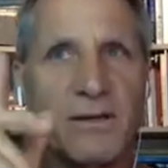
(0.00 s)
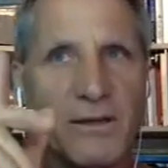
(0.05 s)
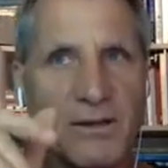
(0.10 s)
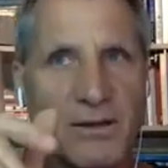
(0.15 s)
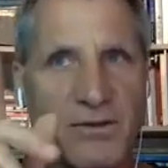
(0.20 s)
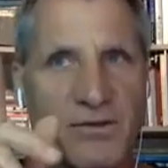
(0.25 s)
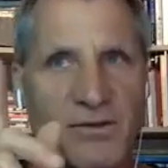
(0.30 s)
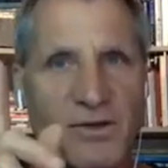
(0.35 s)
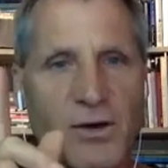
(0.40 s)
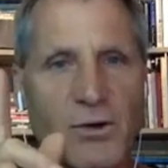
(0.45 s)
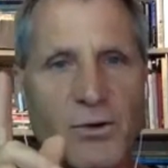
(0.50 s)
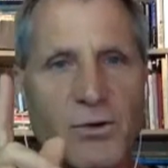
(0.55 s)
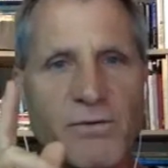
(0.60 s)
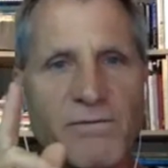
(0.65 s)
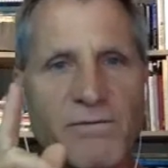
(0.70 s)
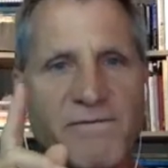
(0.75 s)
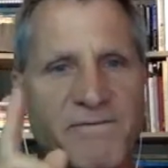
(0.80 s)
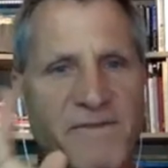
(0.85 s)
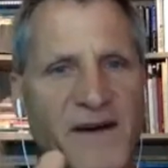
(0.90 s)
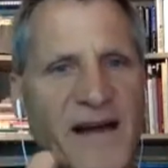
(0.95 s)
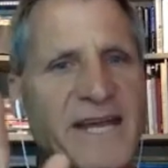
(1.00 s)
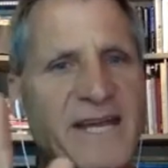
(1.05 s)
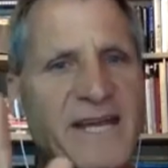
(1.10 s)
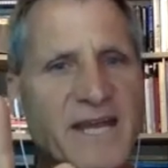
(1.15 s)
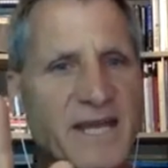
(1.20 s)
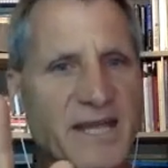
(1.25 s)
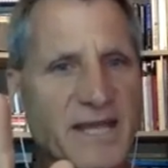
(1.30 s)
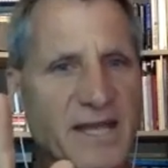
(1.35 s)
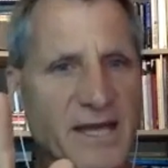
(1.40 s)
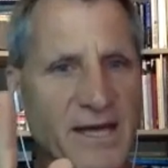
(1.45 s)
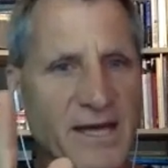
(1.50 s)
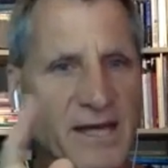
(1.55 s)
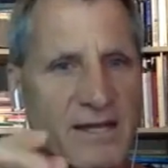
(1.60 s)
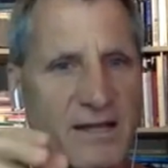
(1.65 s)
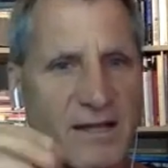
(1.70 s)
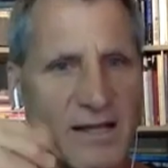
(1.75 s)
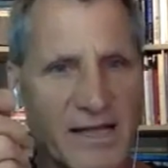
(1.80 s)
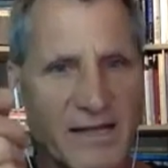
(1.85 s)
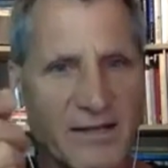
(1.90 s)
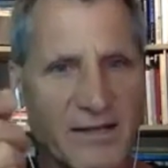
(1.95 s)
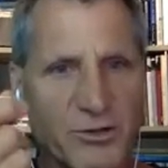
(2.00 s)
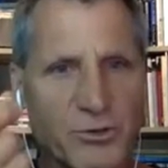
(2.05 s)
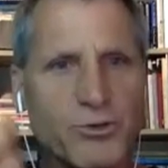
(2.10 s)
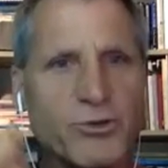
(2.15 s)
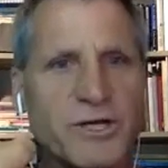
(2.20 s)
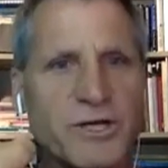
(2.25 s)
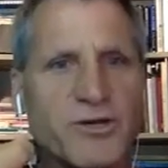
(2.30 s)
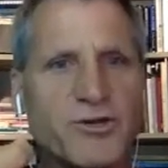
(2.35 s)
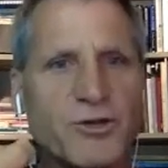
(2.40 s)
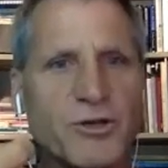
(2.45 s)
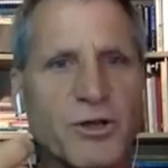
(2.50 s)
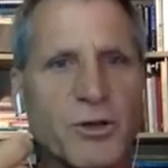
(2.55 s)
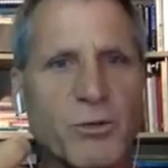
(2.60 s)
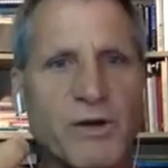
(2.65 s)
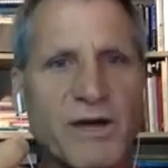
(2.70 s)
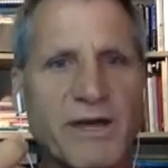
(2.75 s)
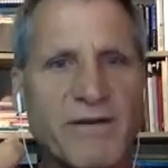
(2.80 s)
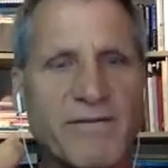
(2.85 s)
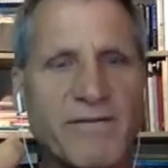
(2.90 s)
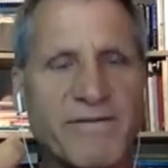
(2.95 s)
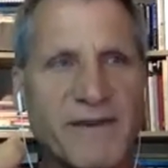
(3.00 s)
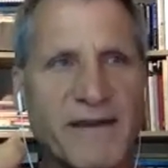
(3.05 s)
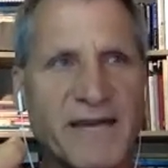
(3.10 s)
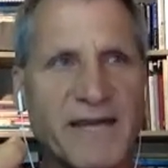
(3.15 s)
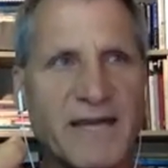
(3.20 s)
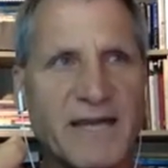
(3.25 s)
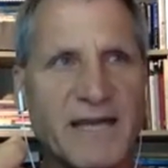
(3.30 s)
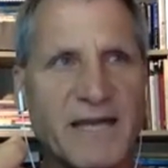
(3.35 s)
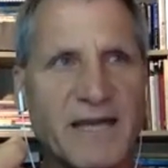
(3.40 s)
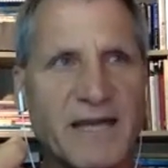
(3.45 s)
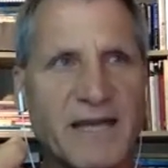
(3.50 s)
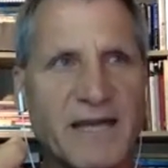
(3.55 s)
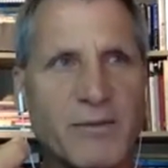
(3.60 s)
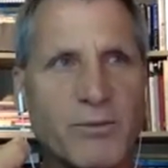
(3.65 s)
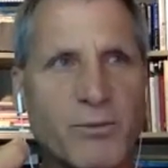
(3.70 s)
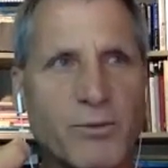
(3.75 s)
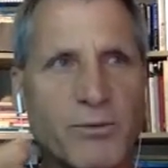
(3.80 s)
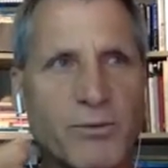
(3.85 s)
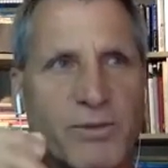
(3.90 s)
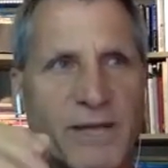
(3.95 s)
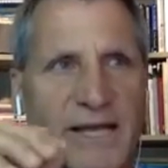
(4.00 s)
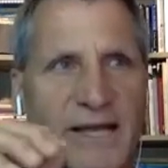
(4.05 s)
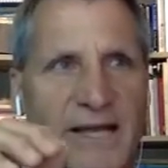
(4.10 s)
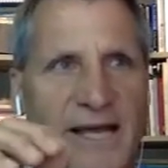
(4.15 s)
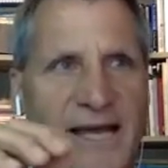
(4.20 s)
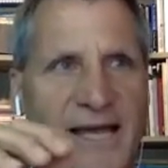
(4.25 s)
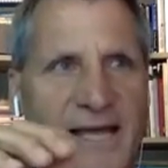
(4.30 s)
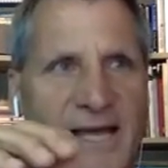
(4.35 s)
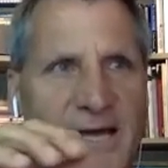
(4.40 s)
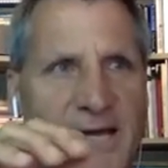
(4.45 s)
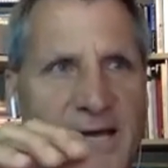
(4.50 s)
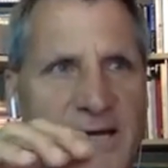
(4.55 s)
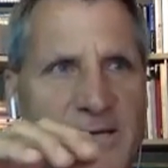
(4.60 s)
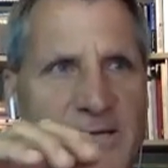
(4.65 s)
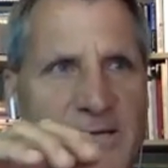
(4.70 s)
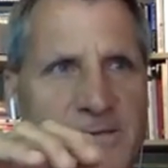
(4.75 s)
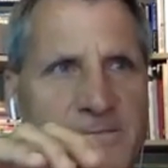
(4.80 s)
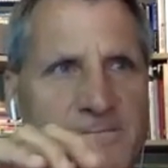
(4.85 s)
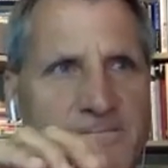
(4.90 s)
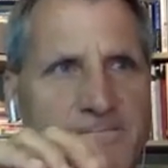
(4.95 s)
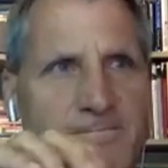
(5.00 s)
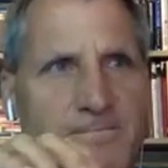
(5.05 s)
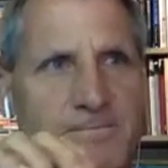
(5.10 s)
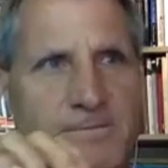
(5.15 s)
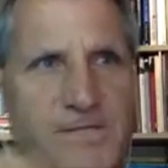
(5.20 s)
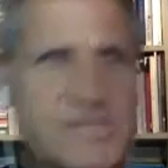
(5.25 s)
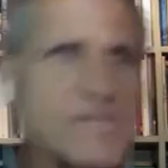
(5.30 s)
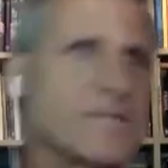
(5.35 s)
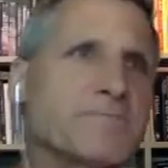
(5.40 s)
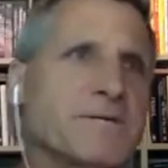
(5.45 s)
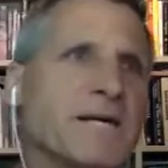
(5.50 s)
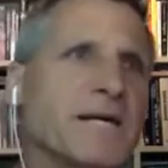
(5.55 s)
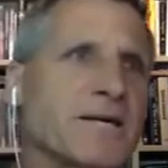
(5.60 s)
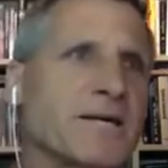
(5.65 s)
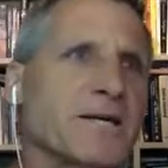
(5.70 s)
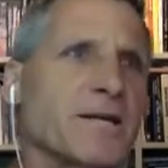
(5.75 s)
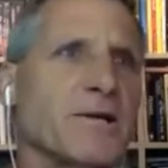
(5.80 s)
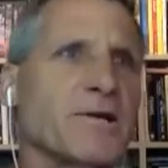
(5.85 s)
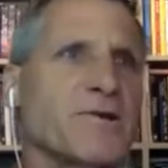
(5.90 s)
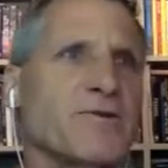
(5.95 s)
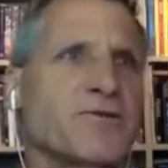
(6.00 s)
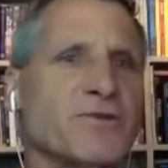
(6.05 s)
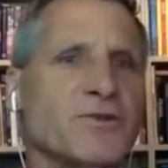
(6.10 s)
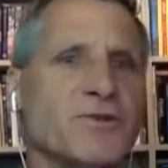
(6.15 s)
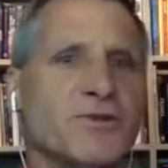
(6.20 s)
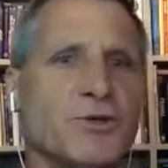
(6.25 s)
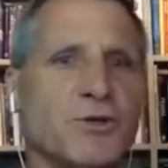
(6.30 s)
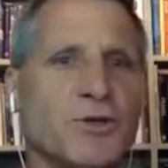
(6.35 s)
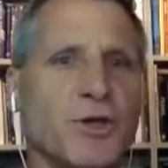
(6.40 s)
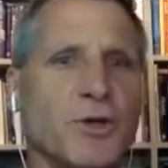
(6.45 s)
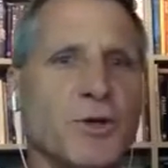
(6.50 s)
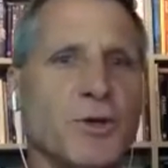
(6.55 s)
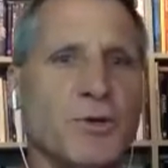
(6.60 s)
So fighting it, like the traditional way of fighting it would be like, I'm not going to listen to you.